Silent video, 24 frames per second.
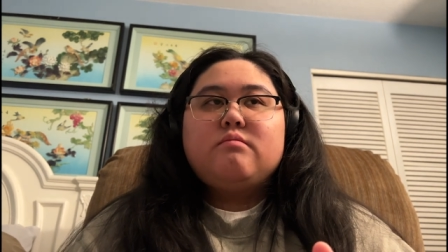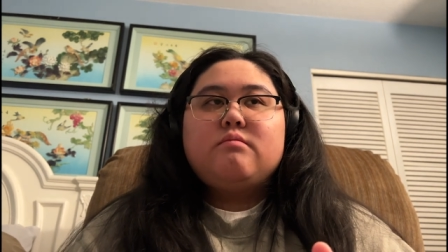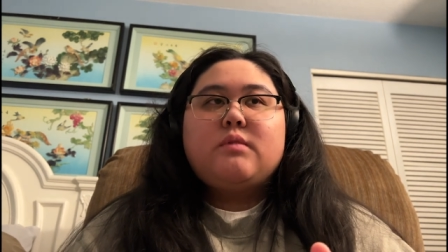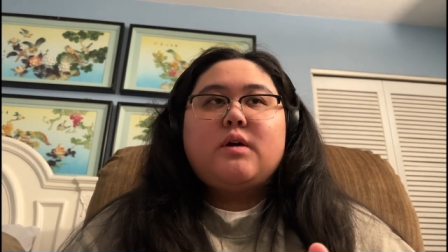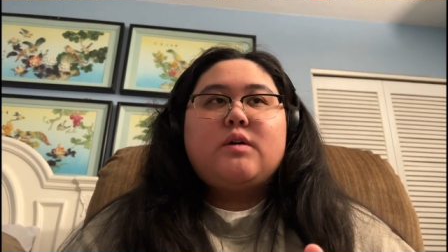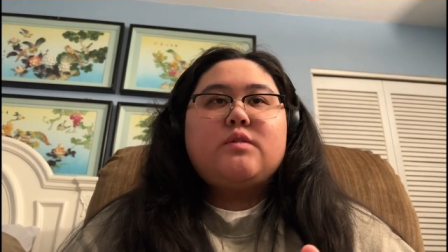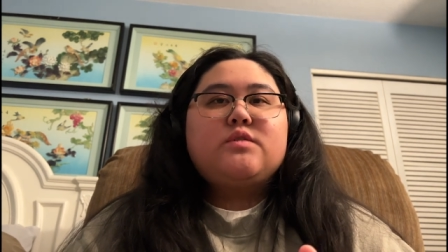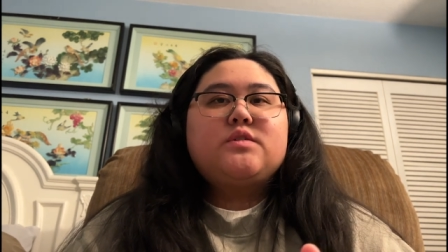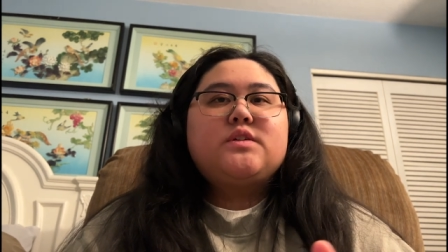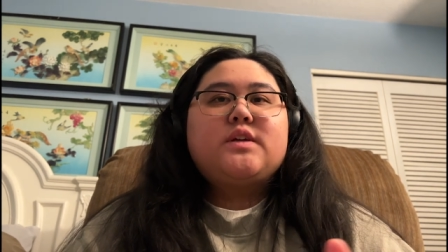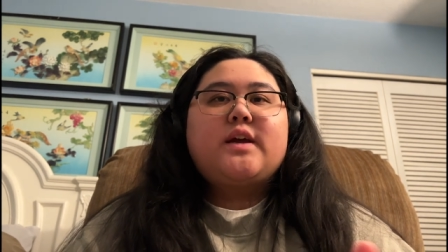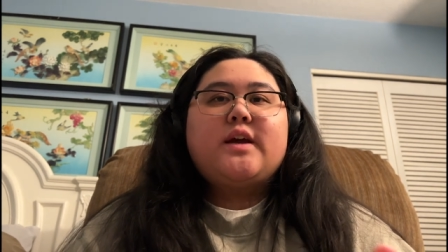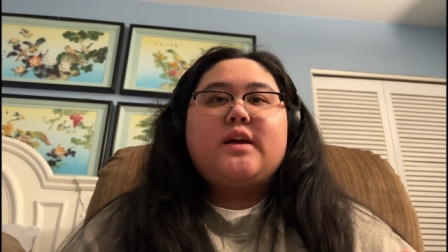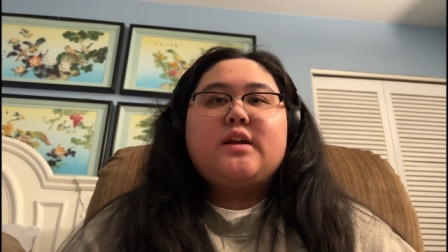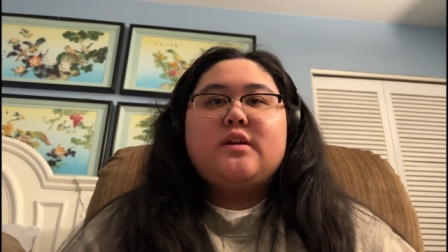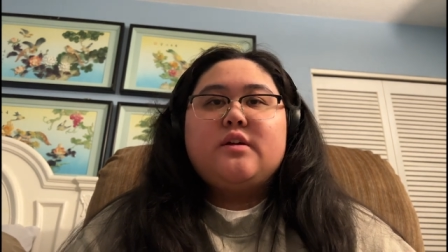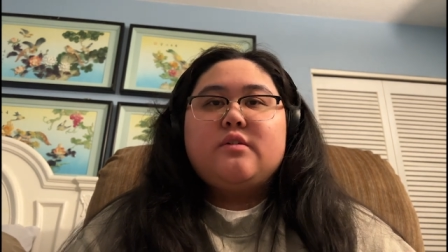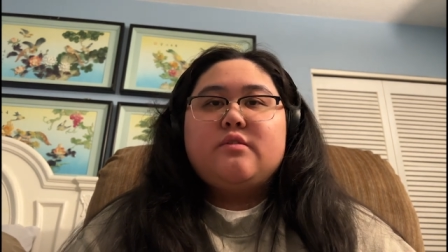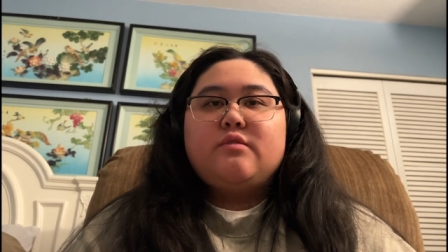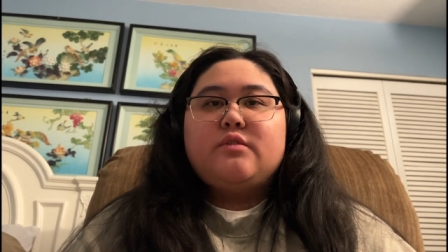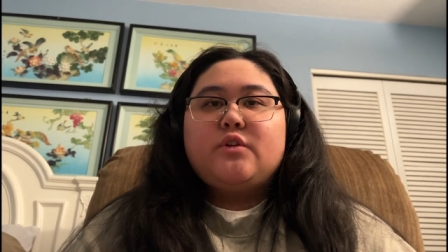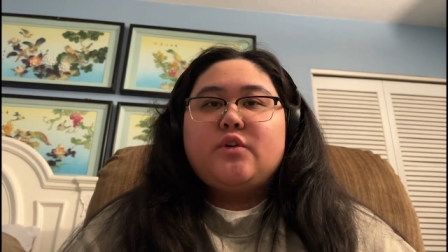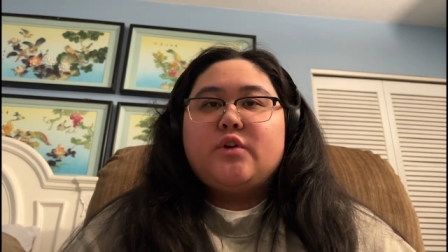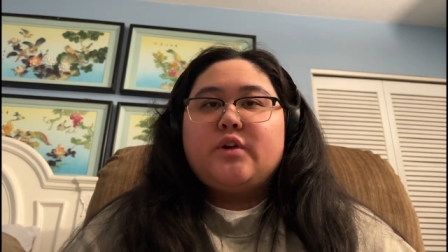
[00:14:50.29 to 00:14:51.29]
outside
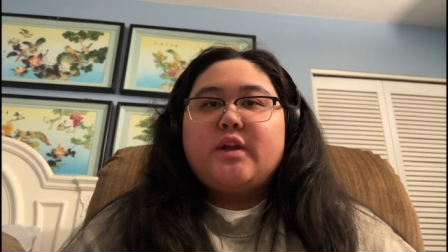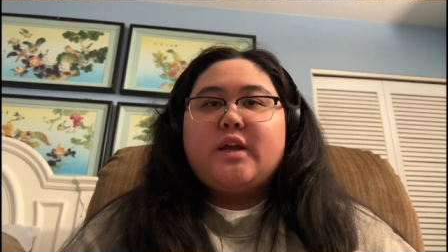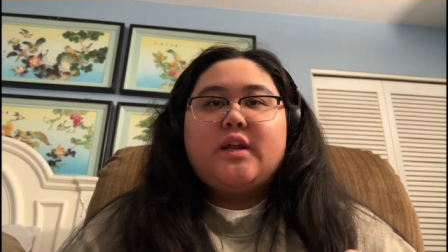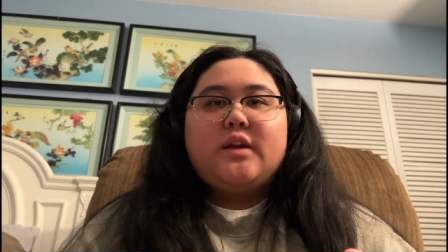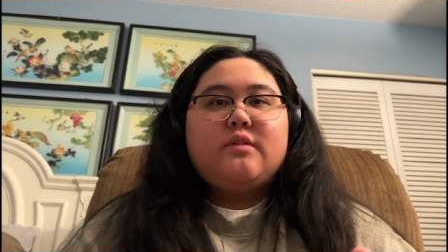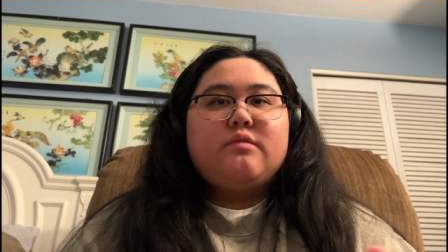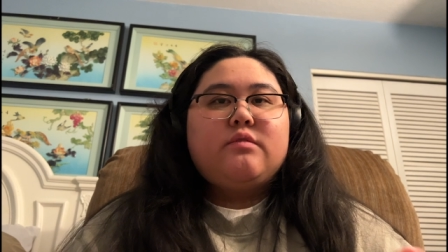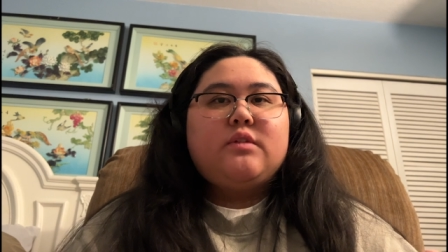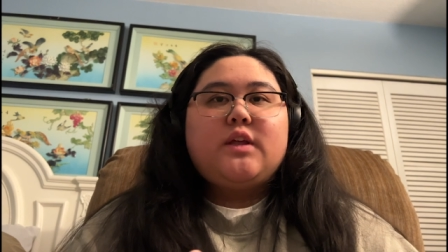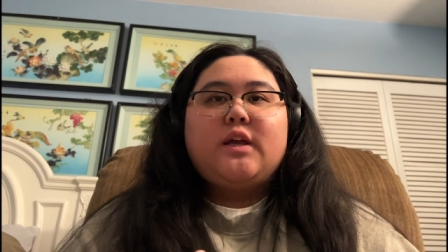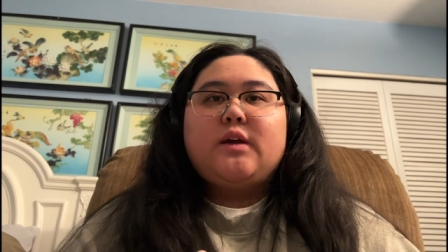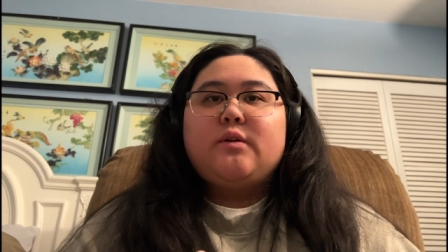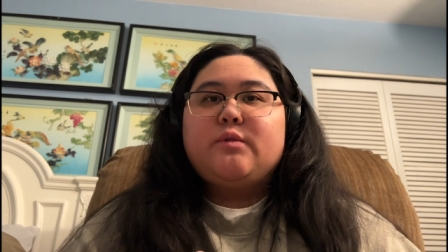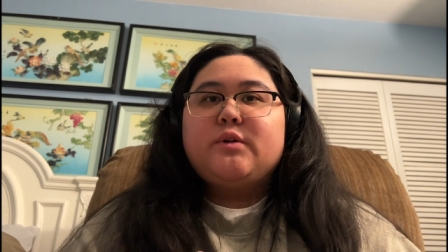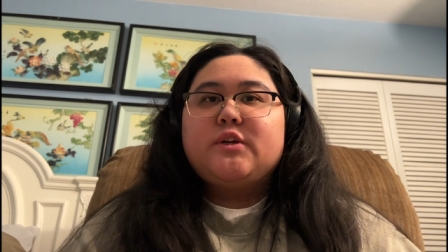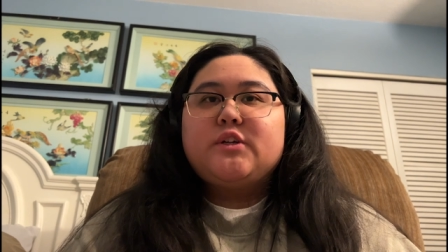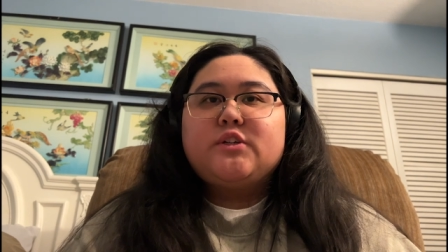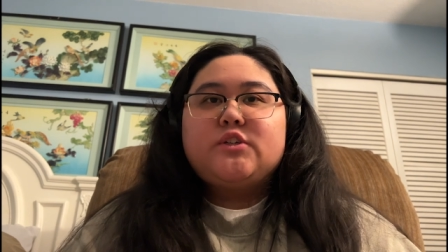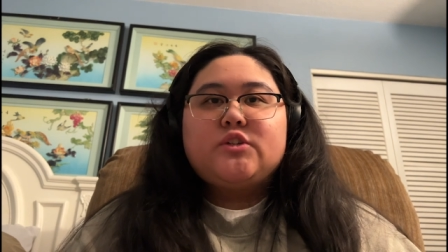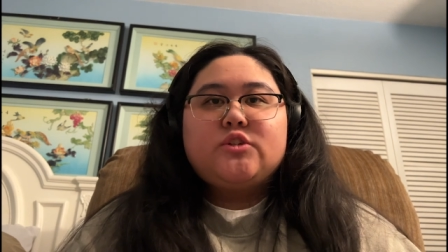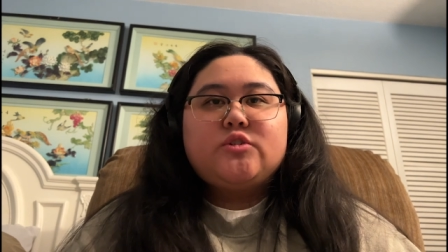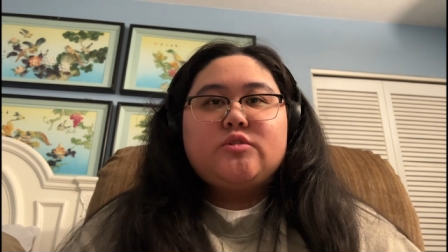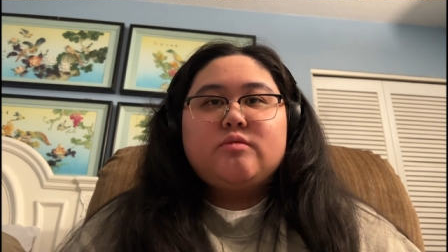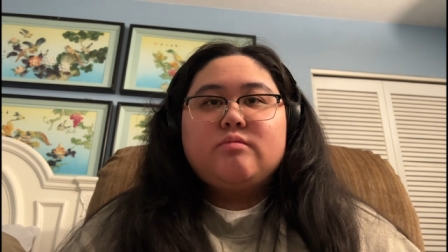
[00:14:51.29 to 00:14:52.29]
of your native
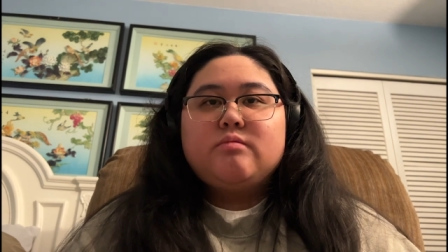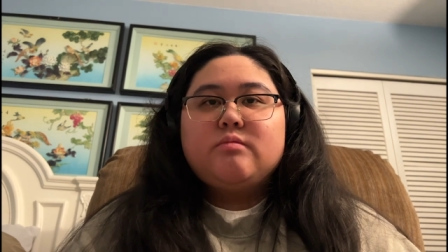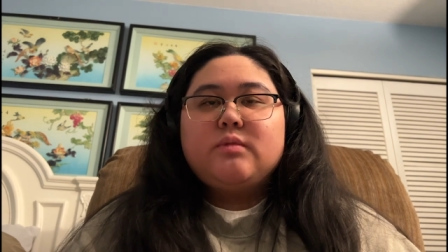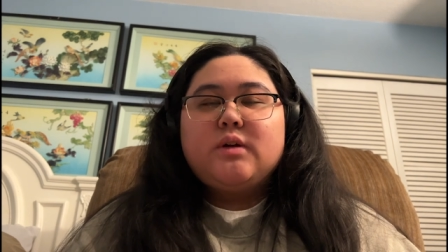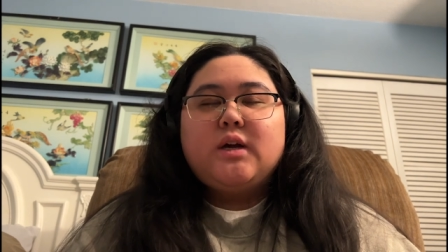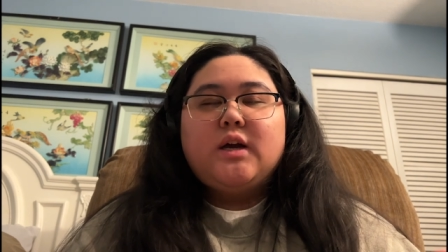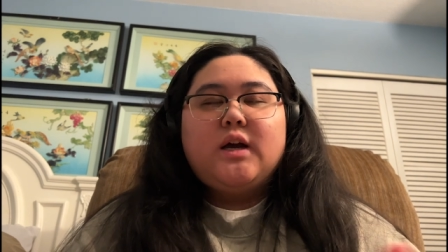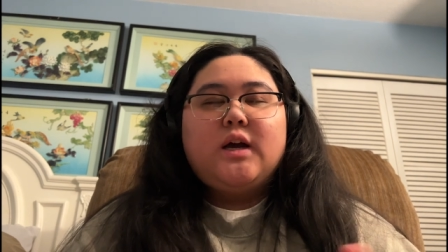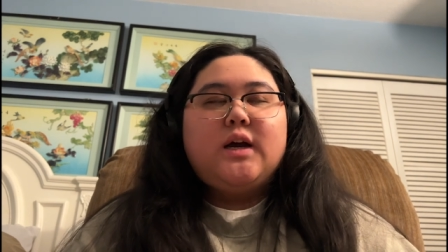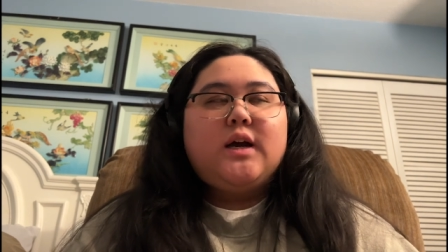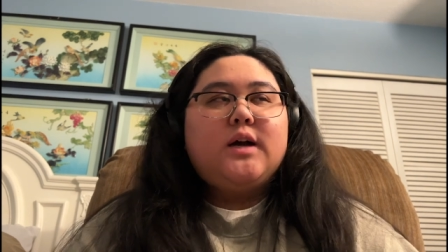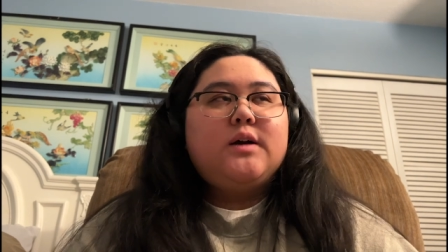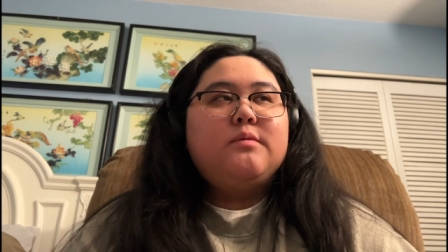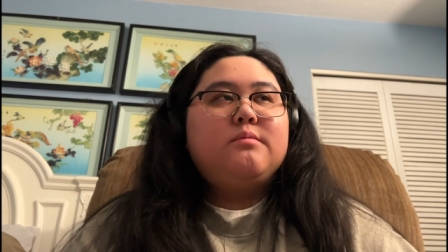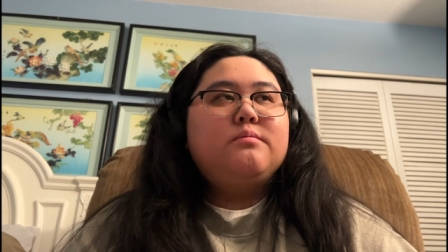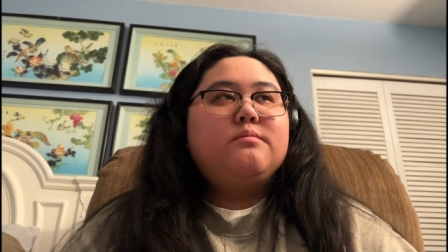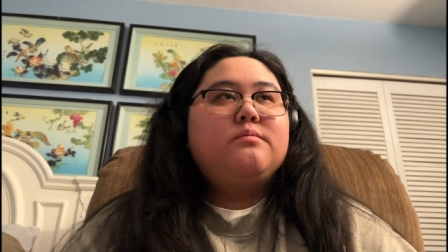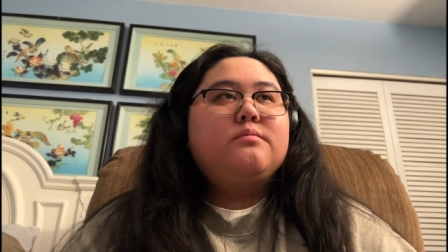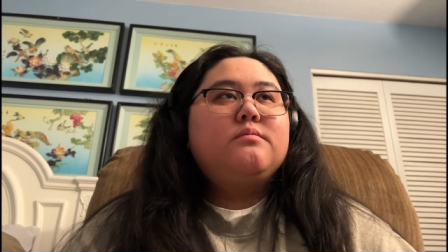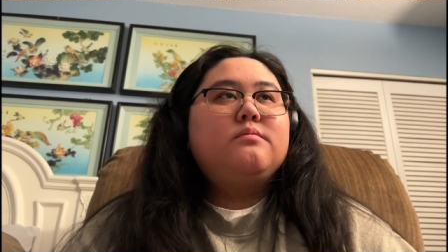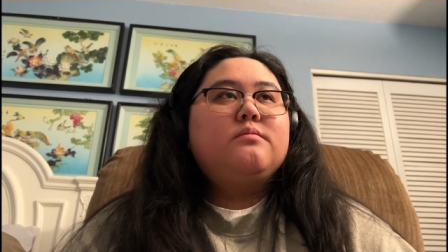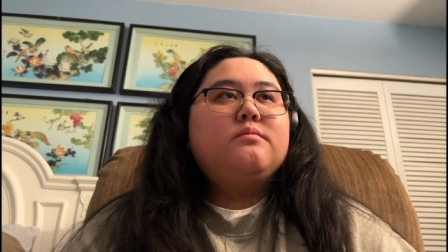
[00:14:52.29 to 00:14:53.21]
language, um,